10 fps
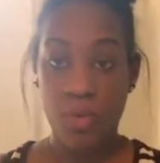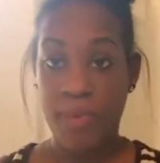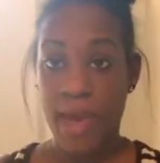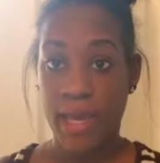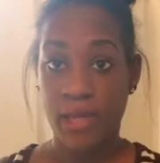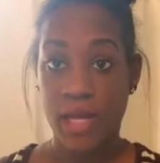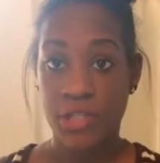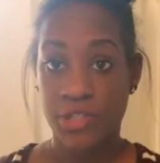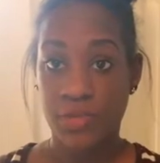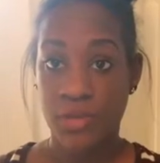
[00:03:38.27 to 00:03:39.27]
packet, not
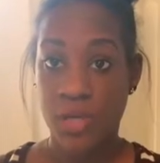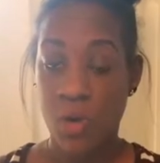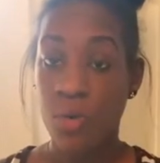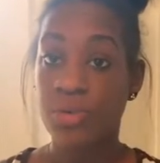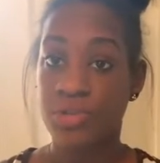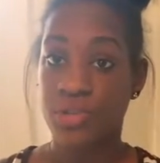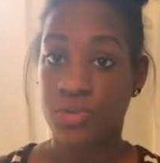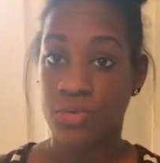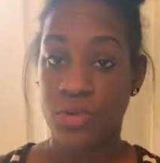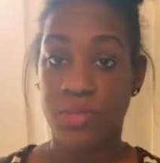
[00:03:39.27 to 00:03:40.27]
2. Because I ordered
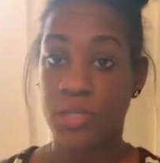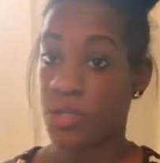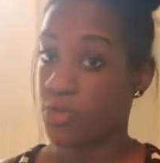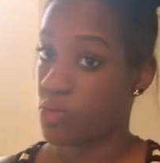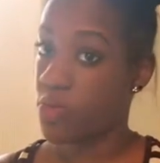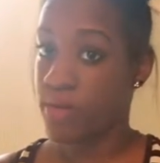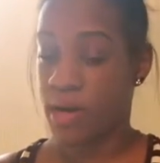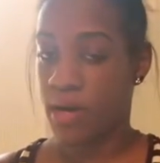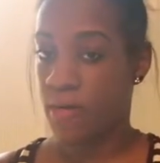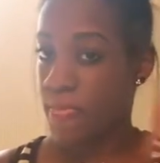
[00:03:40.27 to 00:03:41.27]
2. So I'm just going to use 1 right
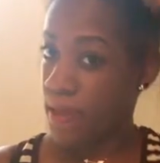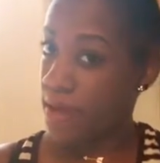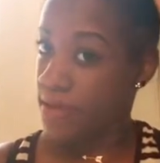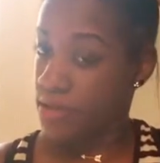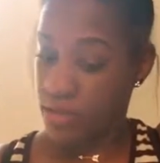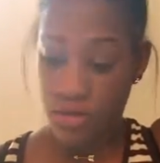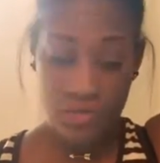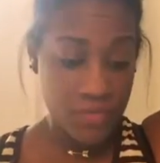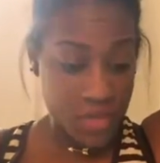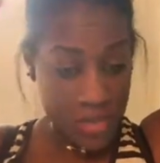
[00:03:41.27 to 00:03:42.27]
now.
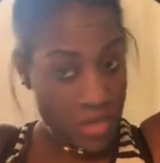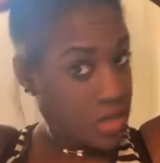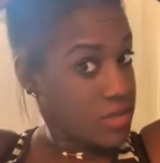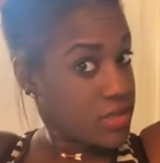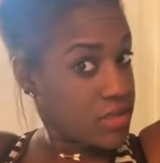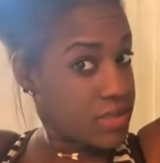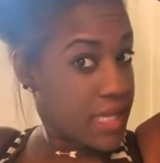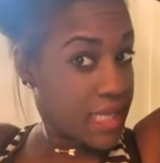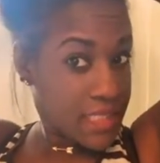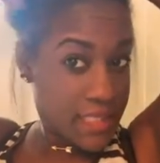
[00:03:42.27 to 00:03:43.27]
So I'm going to
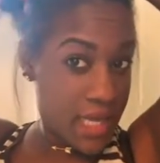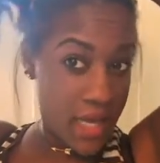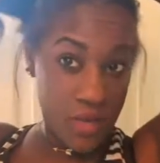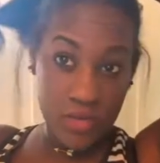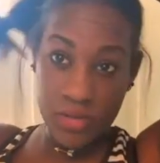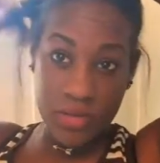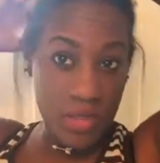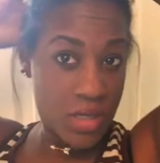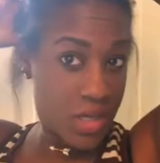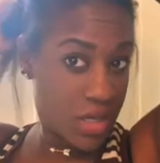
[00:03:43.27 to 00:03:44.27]
take this down.
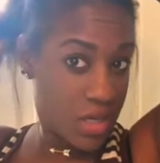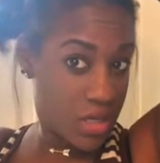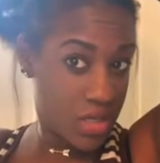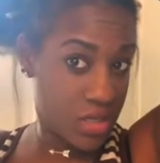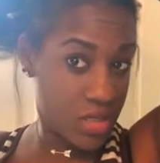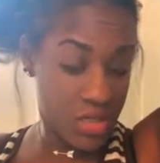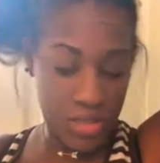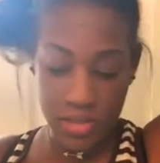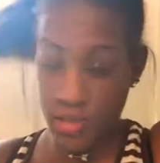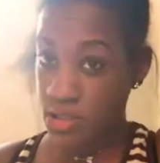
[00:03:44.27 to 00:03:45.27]
And
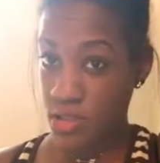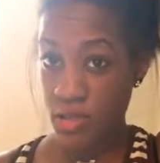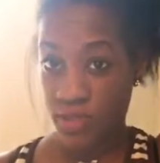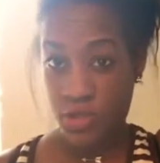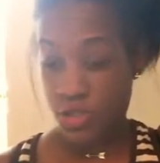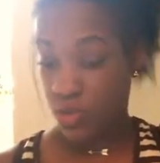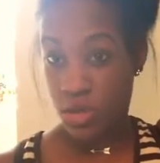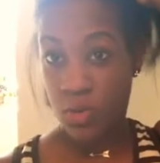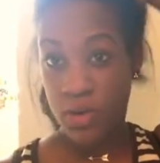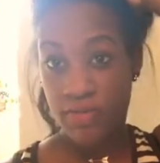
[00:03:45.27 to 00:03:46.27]
this is just going to be a
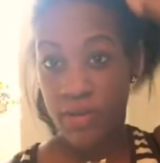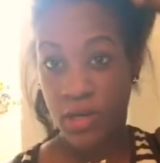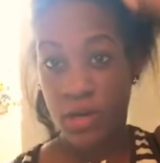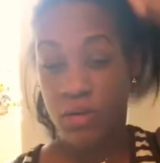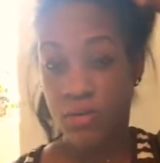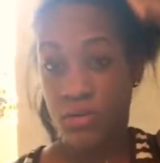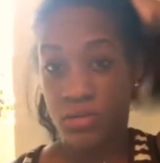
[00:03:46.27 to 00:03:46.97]
short, quick video.